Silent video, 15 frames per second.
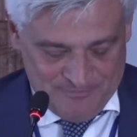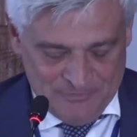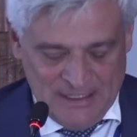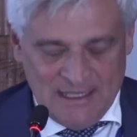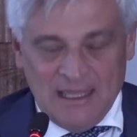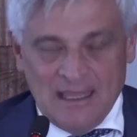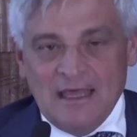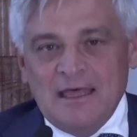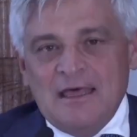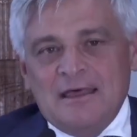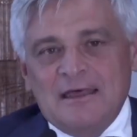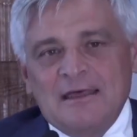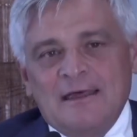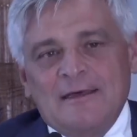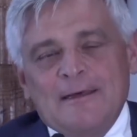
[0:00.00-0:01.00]
And Franco
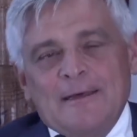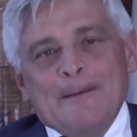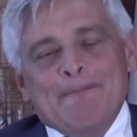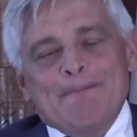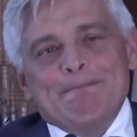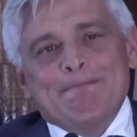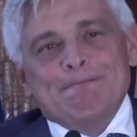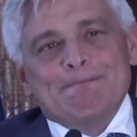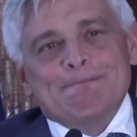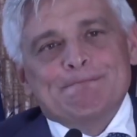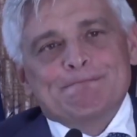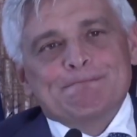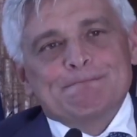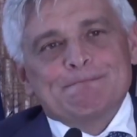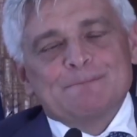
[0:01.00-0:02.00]
Manes, too, is
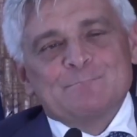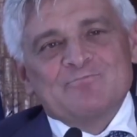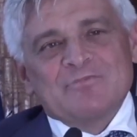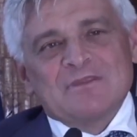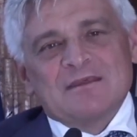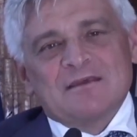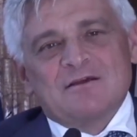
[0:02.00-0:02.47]
our